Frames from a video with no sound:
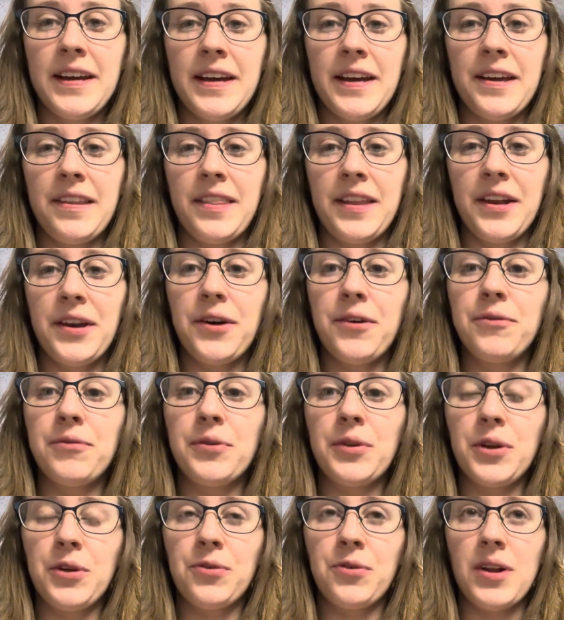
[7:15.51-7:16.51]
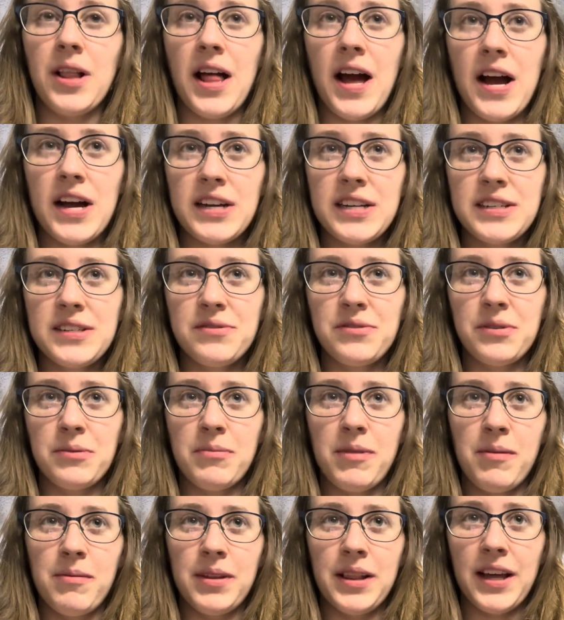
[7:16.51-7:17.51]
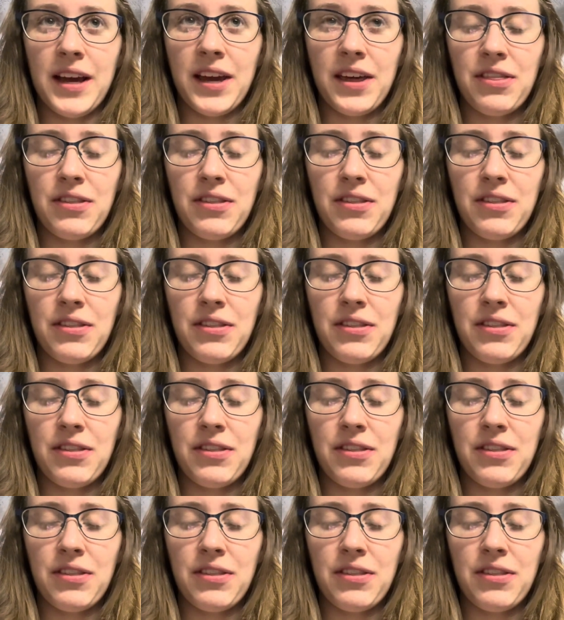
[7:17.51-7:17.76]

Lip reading: and then hopefully relax for maybe like